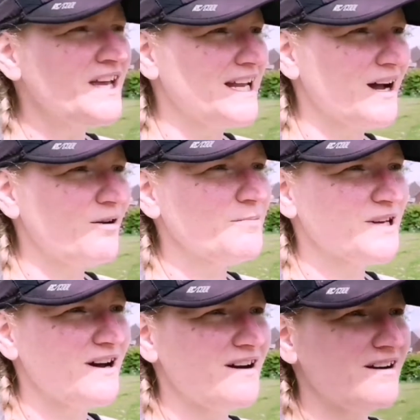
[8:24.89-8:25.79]
Now I'm
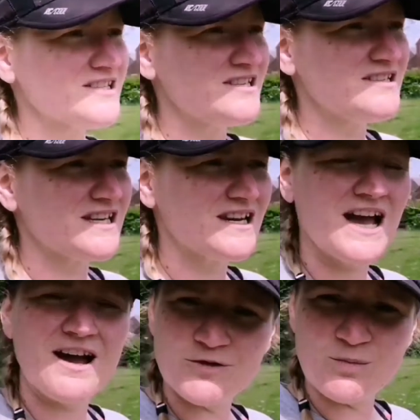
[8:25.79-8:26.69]
going to ask you to have your